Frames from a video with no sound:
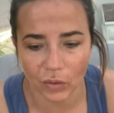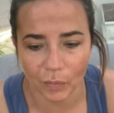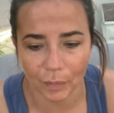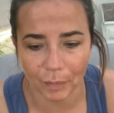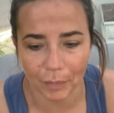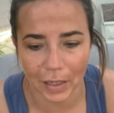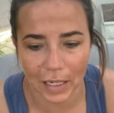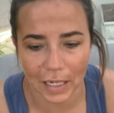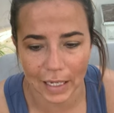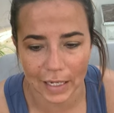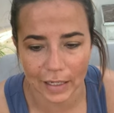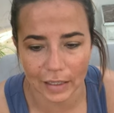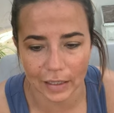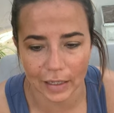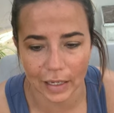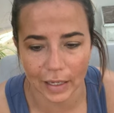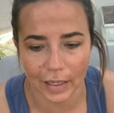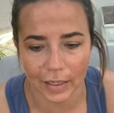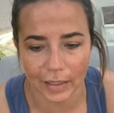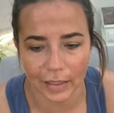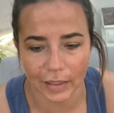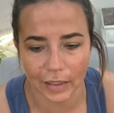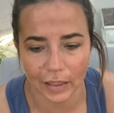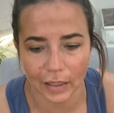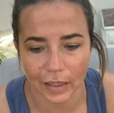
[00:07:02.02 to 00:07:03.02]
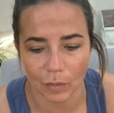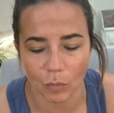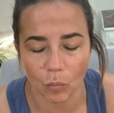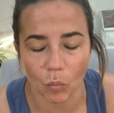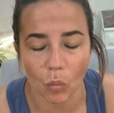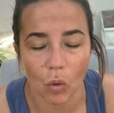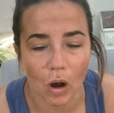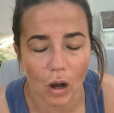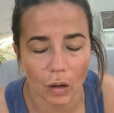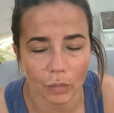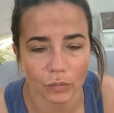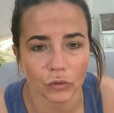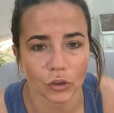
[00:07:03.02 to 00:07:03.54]
completely in
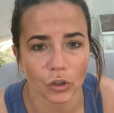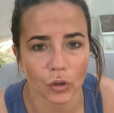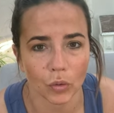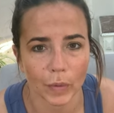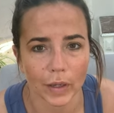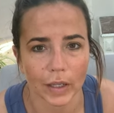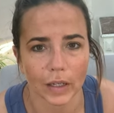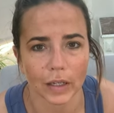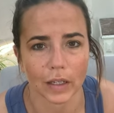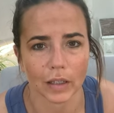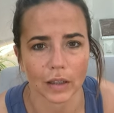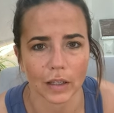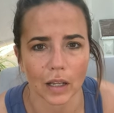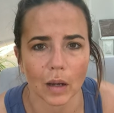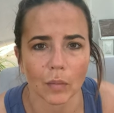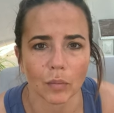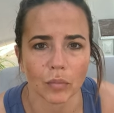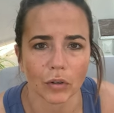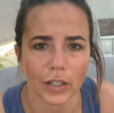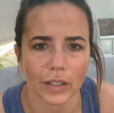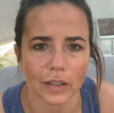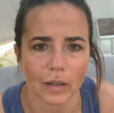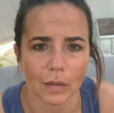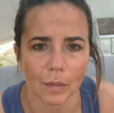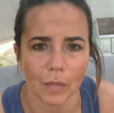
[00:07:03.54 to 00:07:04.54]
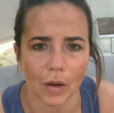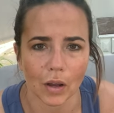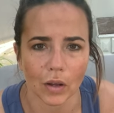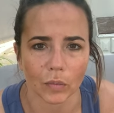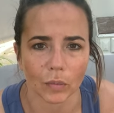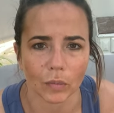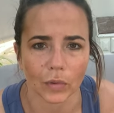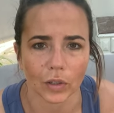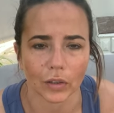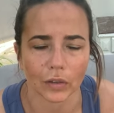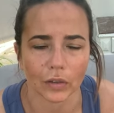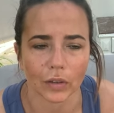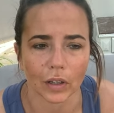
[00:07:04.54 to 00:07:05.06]
what I'm doing in that present
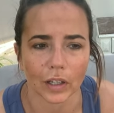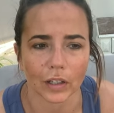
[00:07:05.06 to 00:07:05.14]
moment.